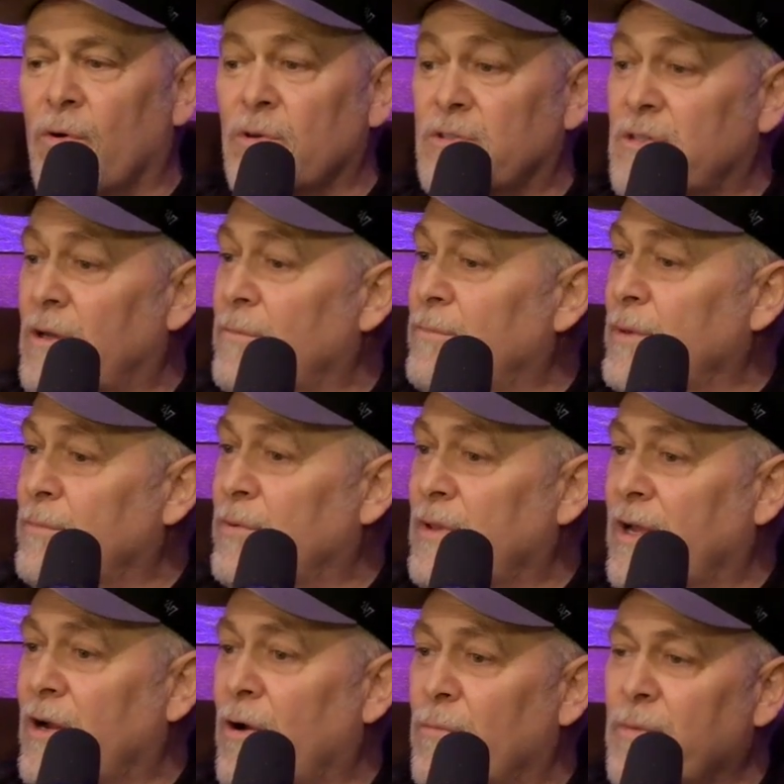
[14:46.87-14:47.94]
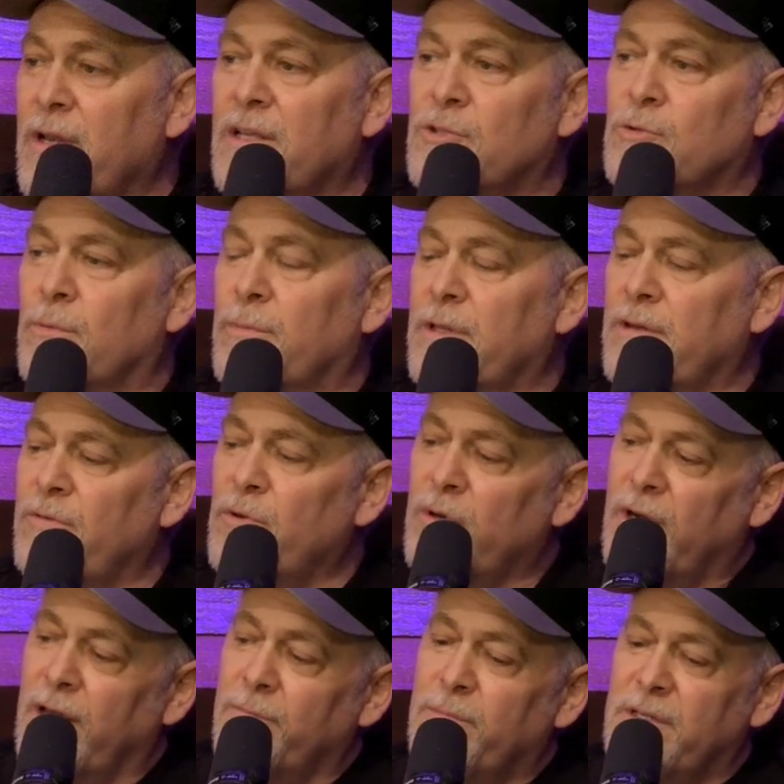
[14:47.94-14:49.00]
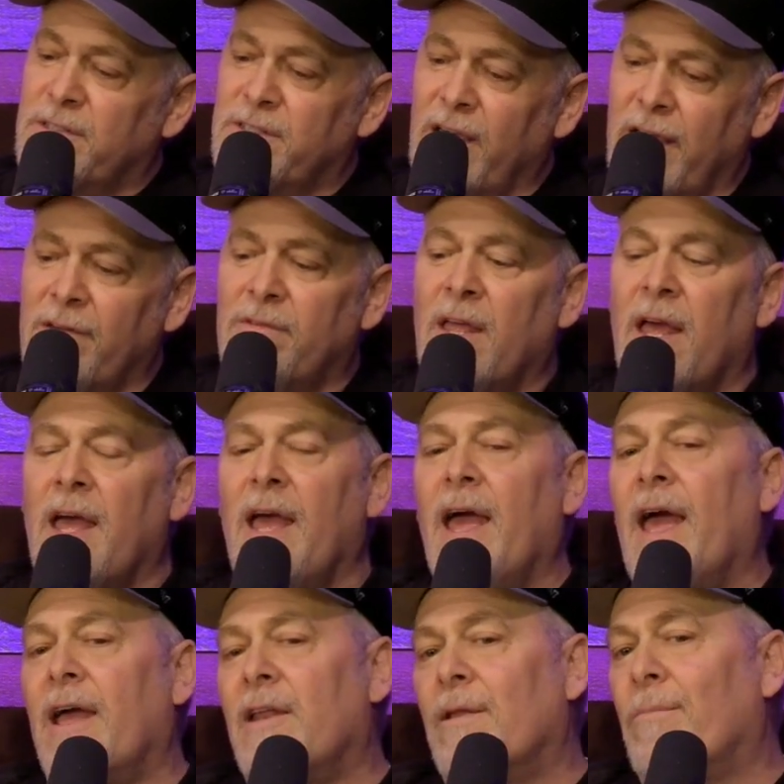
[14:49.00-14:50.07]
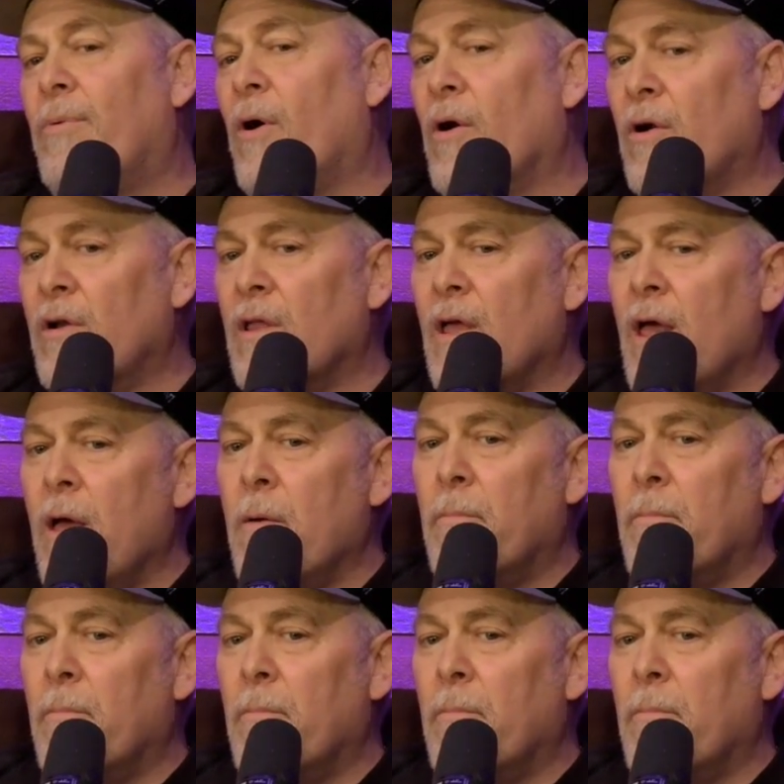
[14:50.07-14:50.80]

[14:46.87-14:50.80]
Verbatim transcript: or some people like Arminius will believe you can be saved and depart.